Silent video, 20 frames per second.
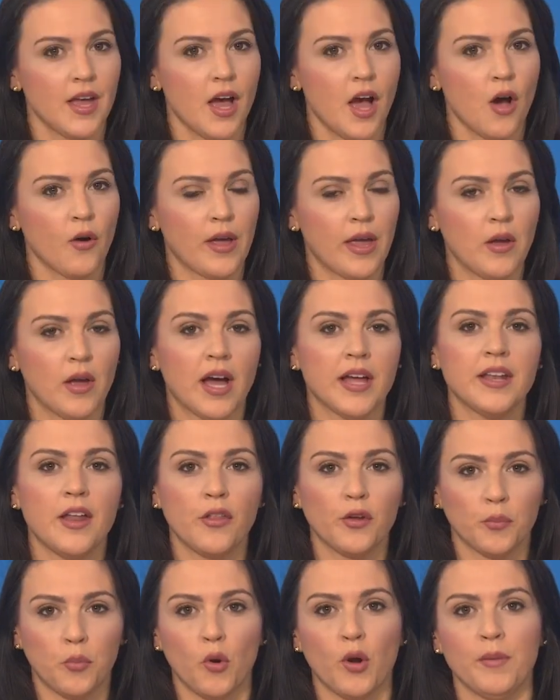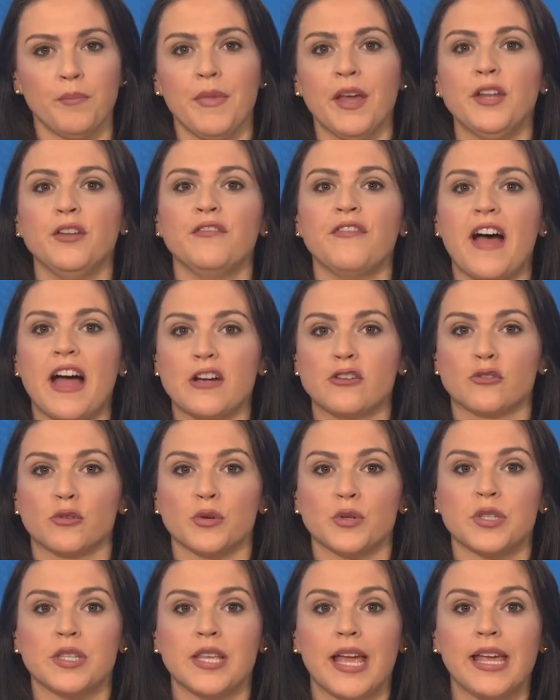Okay, another point.
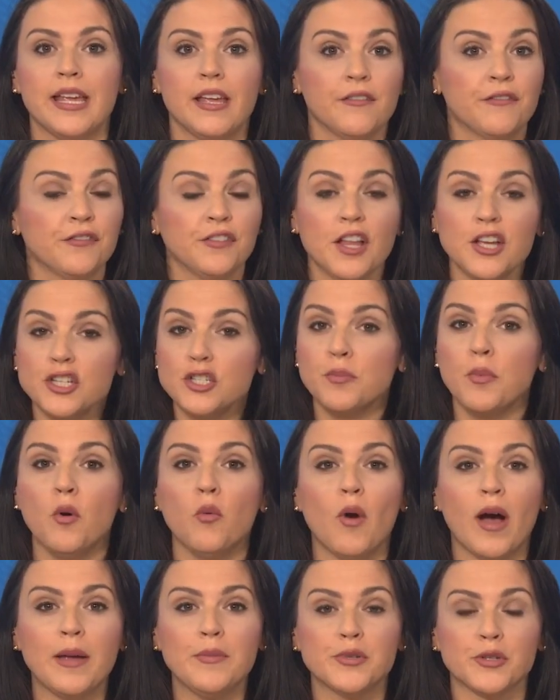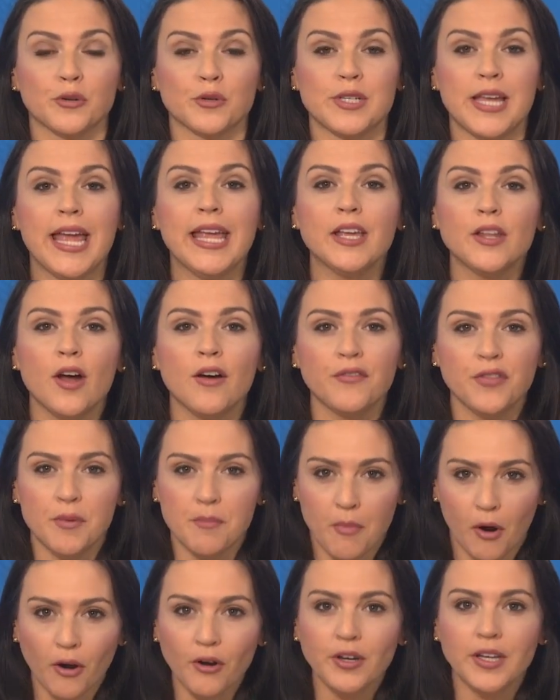Manufacturers say if flushable wipes are taken off the
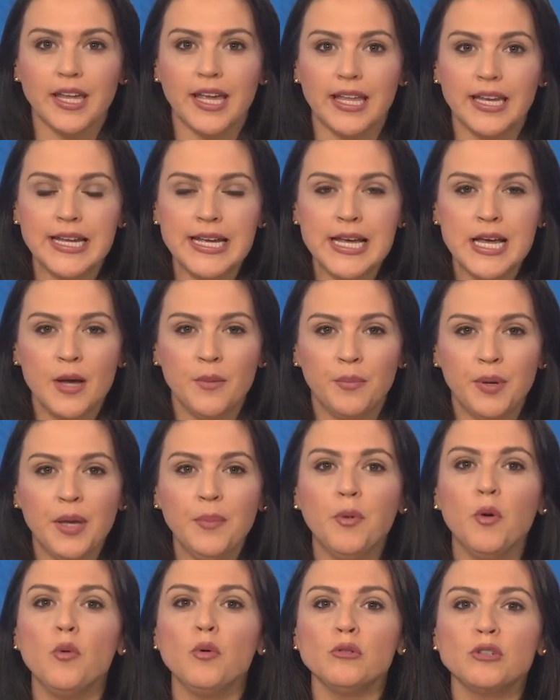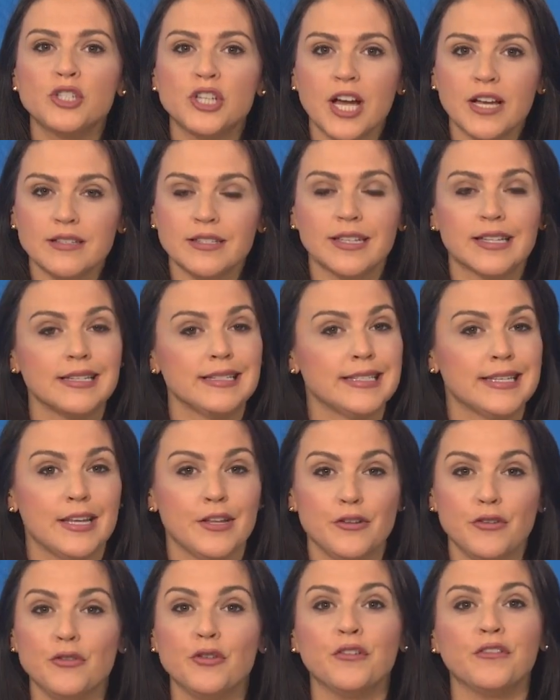market, people will just
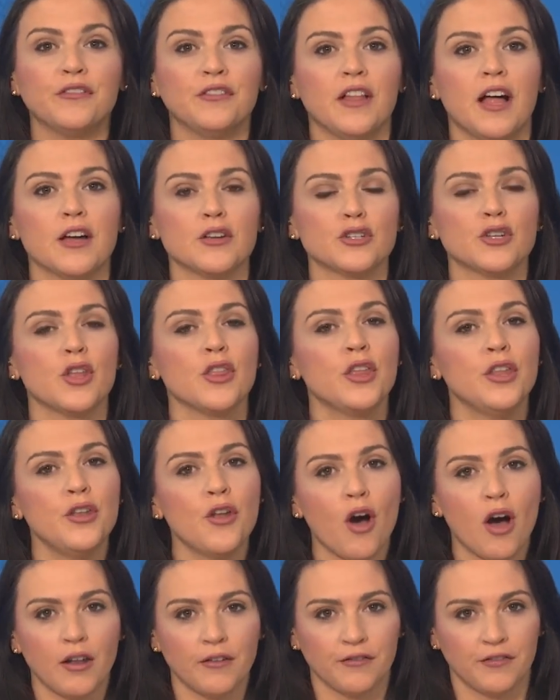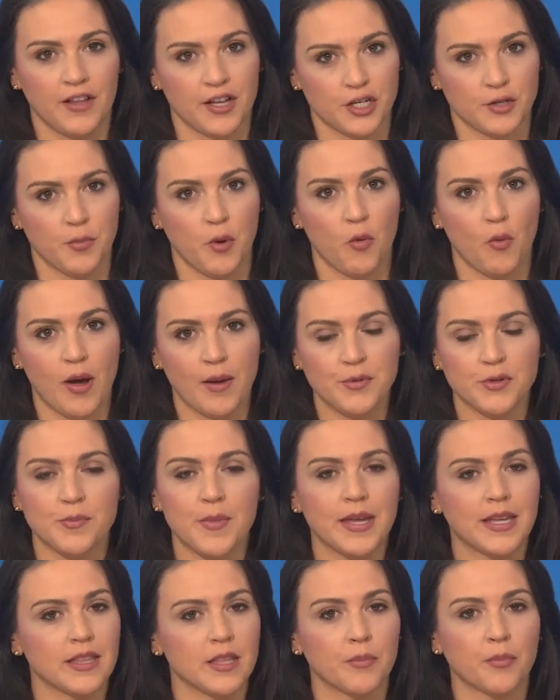continue to flush the non-flushable wipes,
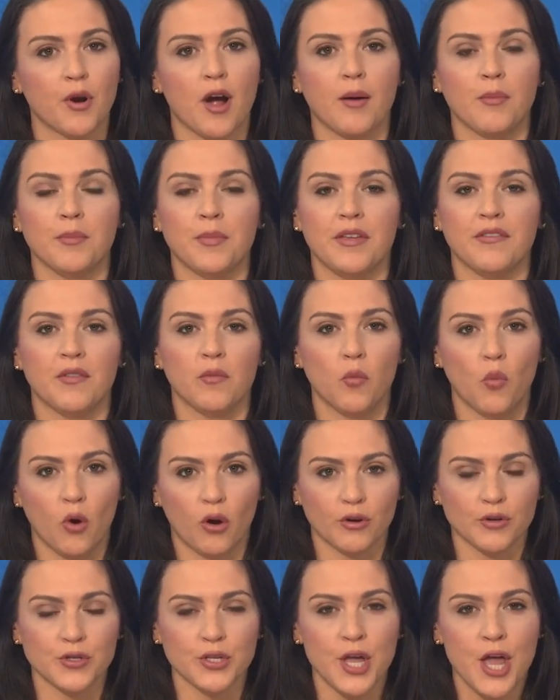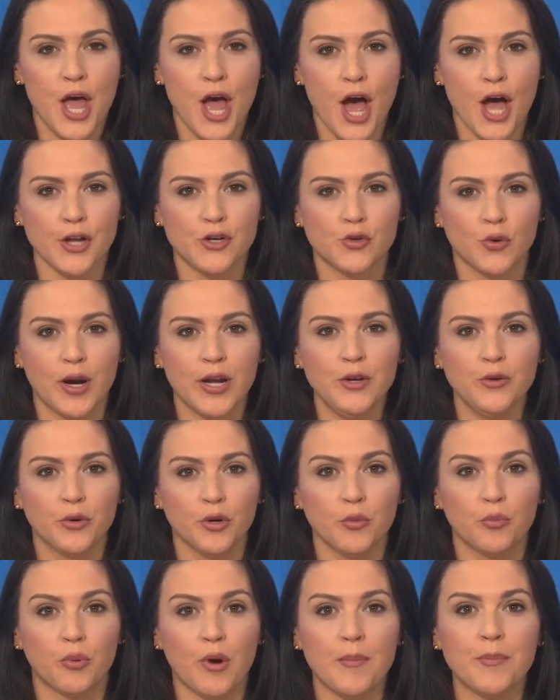making the problem even worse. A trade
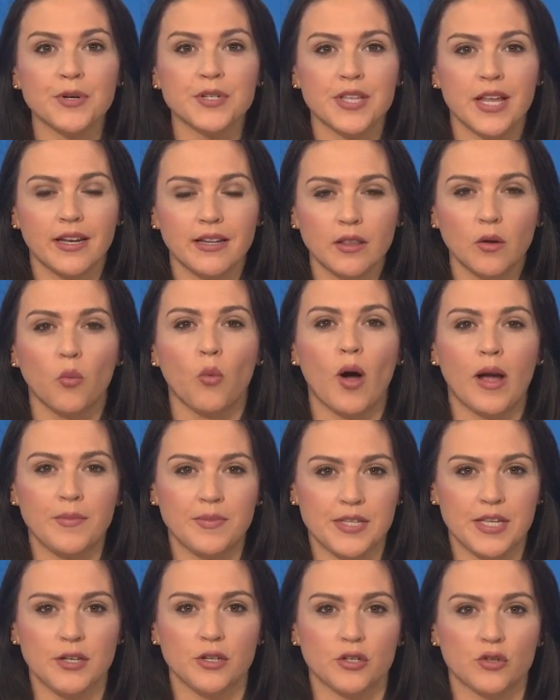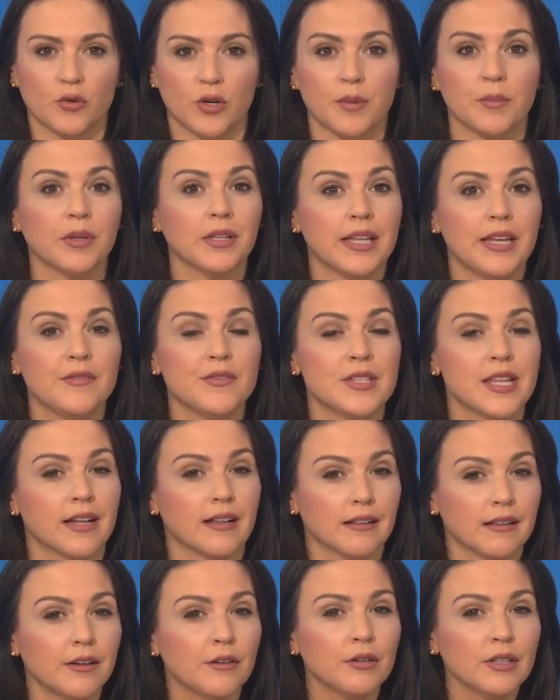group representing the wipes industry believes that
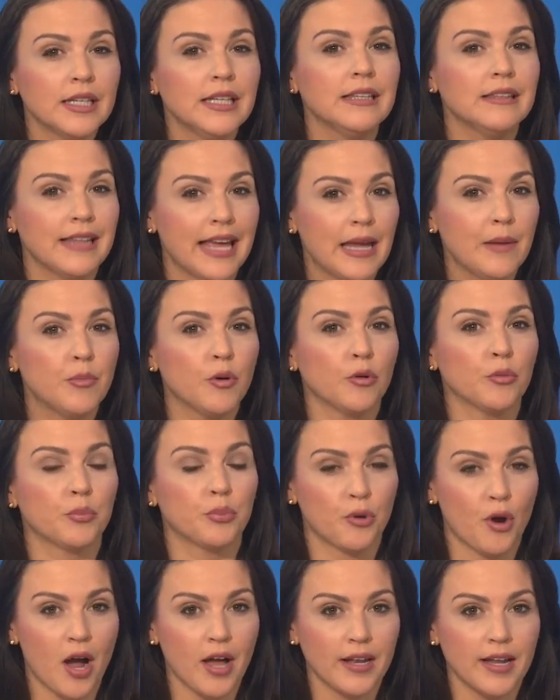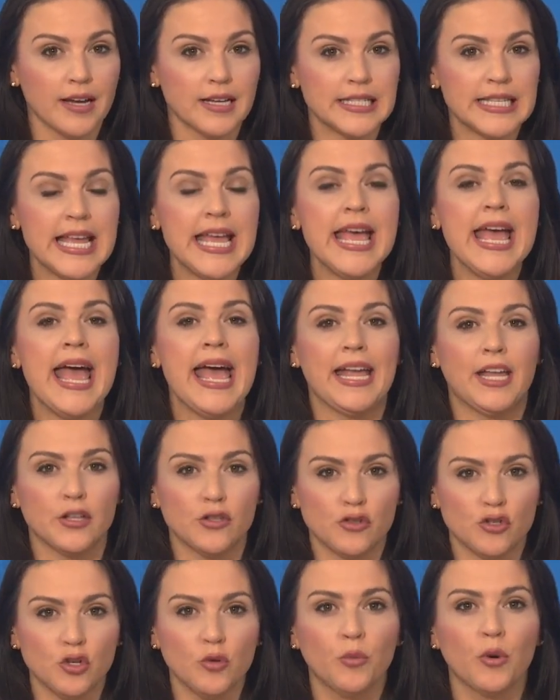clearly labeled products and
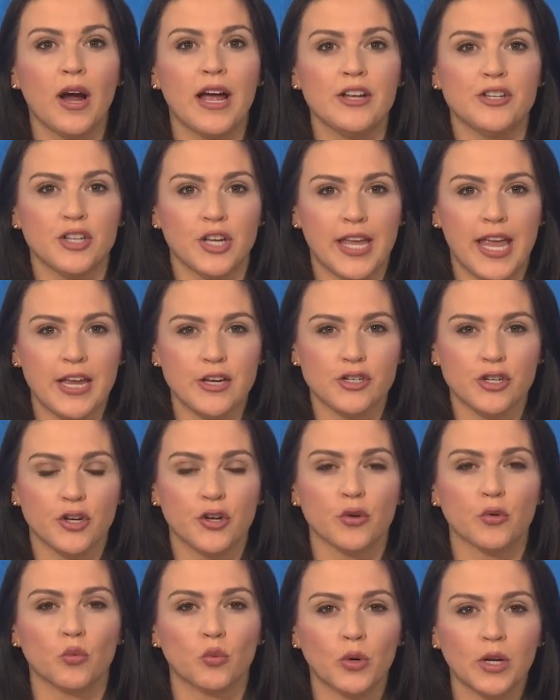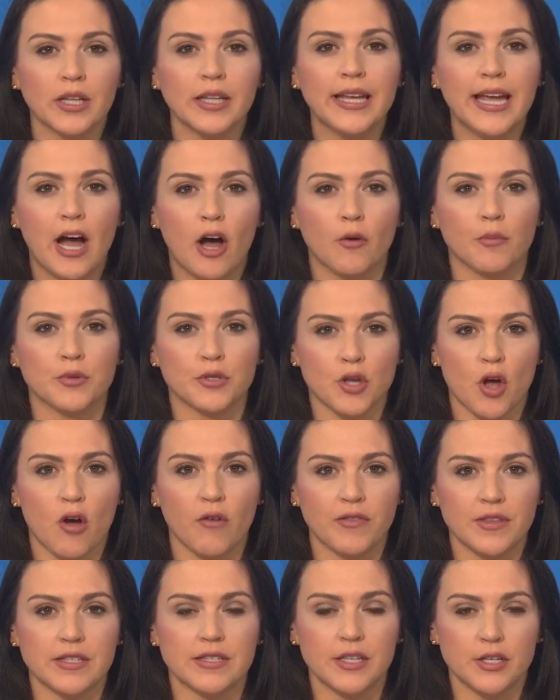consumer education could really help
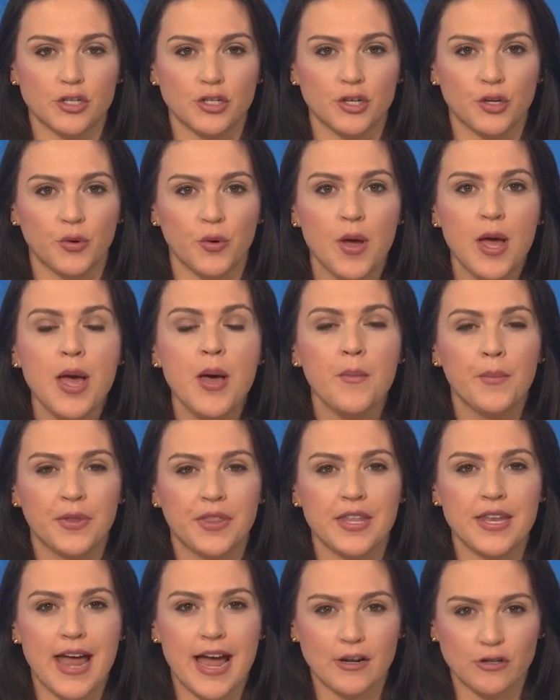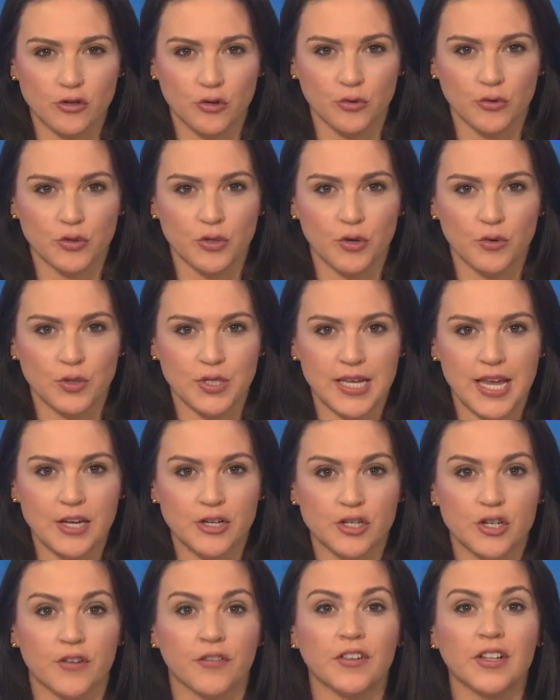solve this issue. But the National
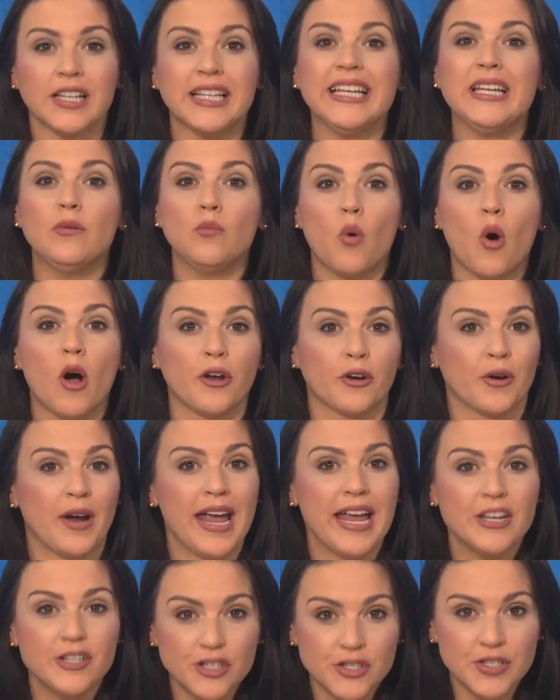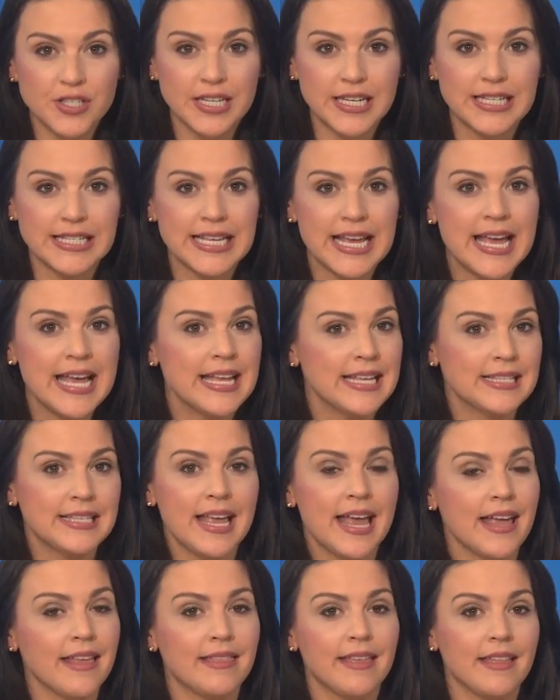Association of Clean Water Agencies
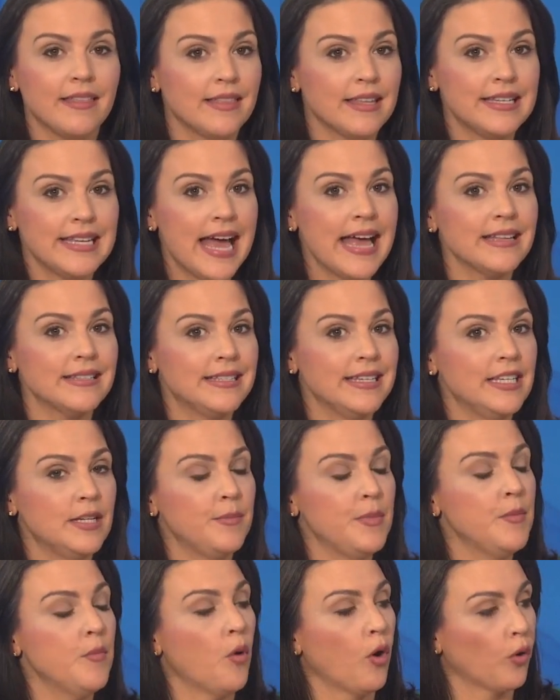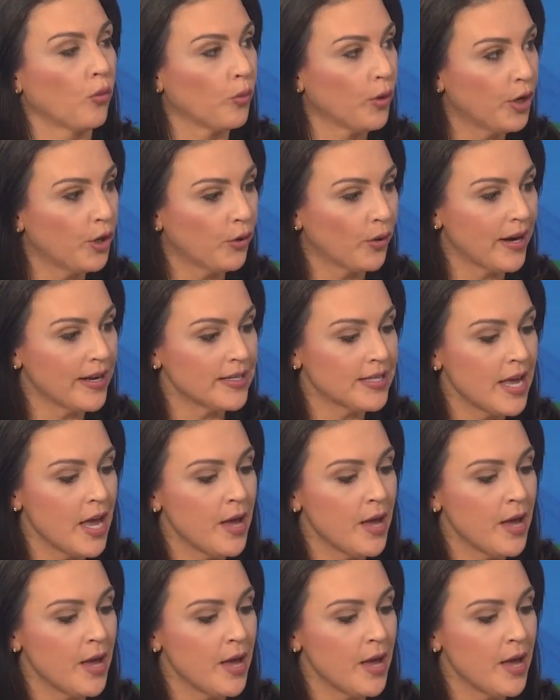say that the tests need to be more rigorous